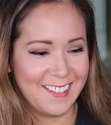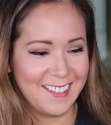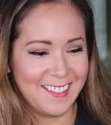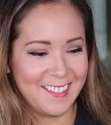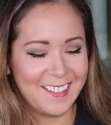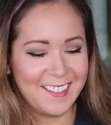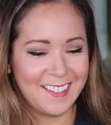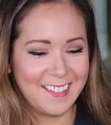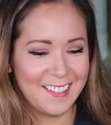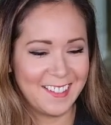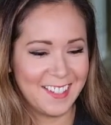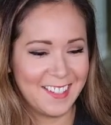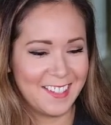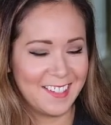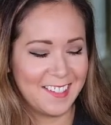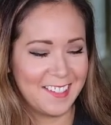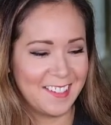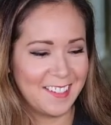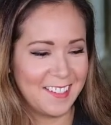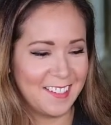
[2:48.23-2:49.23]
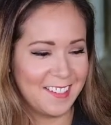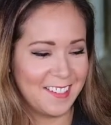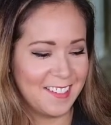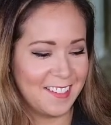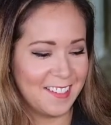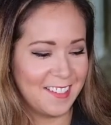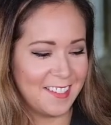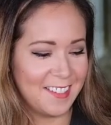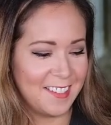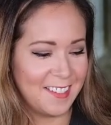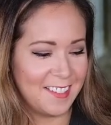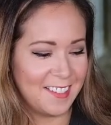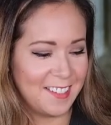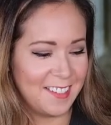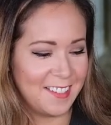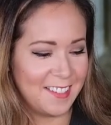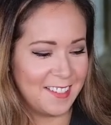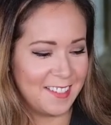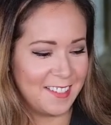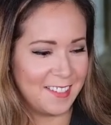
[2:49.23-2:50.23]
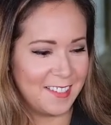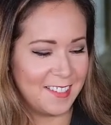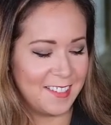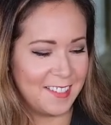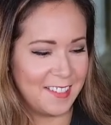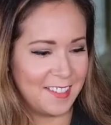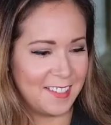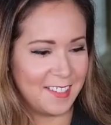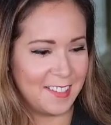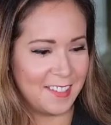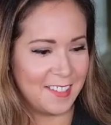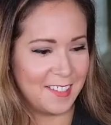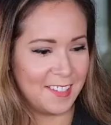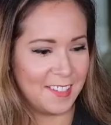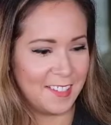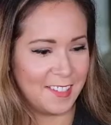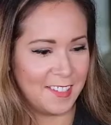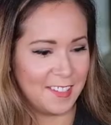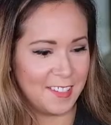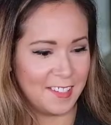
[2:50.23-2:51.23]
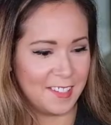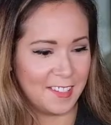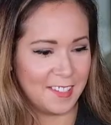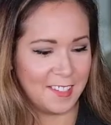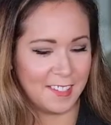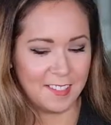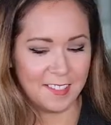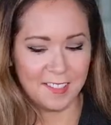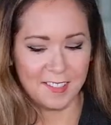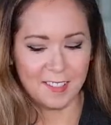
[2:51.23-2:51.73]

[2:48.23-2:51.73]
[no speech]